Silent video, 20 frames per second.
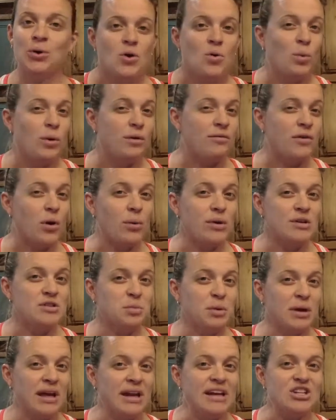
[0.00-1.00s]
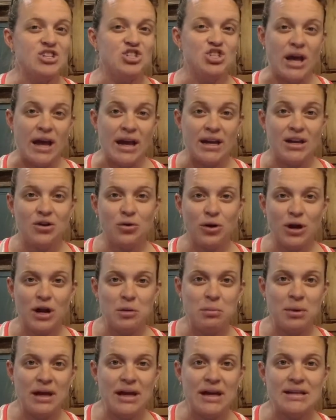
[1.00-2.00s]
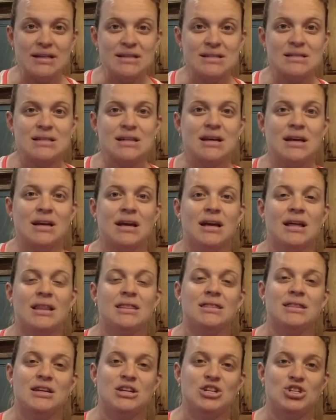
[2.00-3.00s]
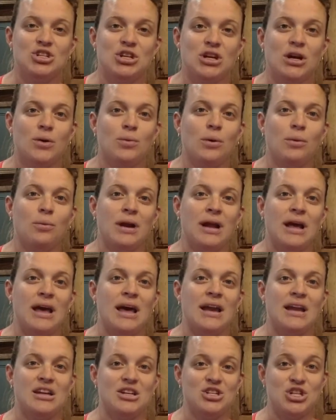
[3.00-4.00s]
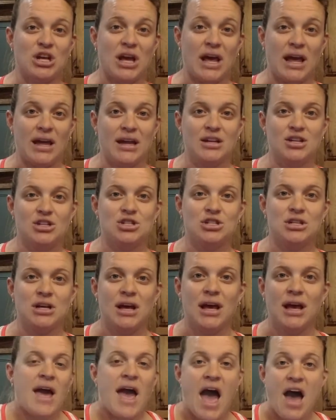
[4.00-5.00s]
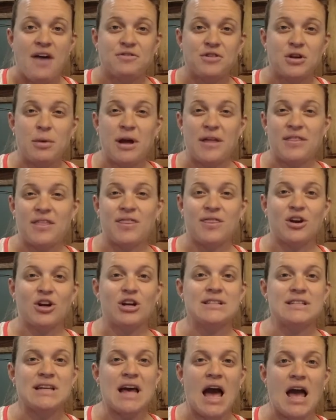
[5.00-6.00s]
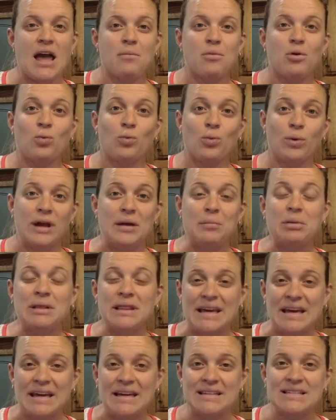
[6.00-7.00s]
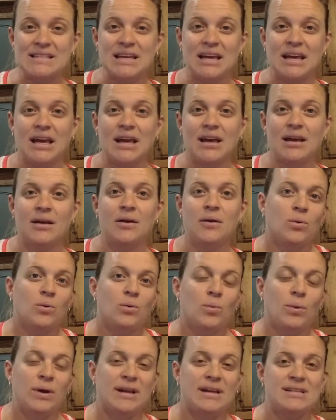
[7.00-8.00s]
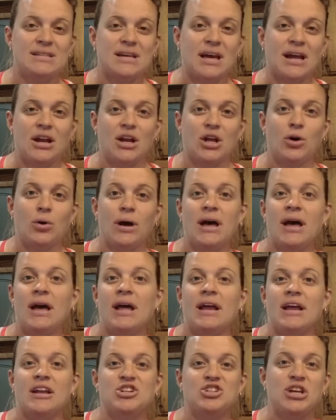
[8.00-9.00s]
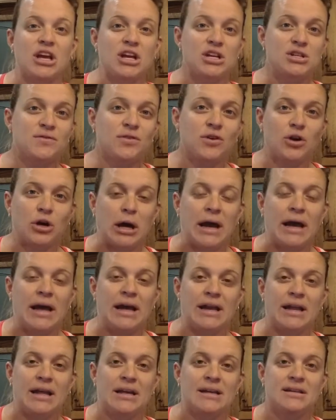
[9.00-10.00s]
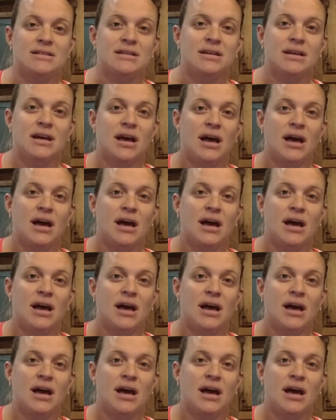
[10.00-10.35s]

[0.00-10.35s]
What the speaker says: We've always planted jade green beans. This year we went ahead and changed. After about the third time replanting, we decided to go ahead and change varieties.